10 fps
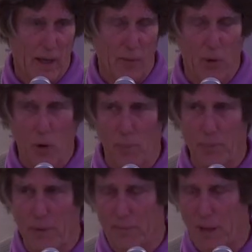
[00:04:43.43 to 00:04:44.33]
And we
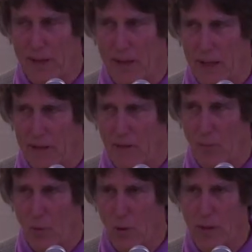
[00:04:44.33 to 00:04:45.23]
hope that by the end of
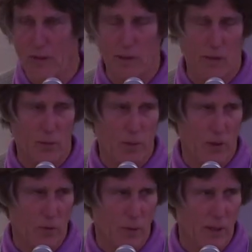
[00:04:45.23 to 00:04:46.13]
the morning that you would
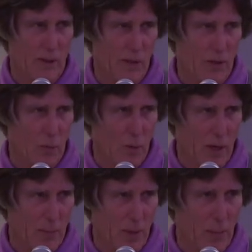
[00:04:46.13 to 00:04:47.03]
agree that you
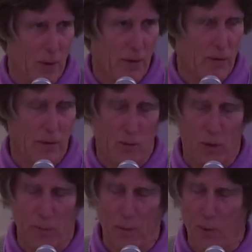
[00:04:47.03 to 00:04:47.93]
want to be a partner and you
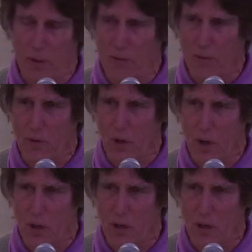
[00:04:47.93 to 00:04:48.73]
want to be a partner for a long,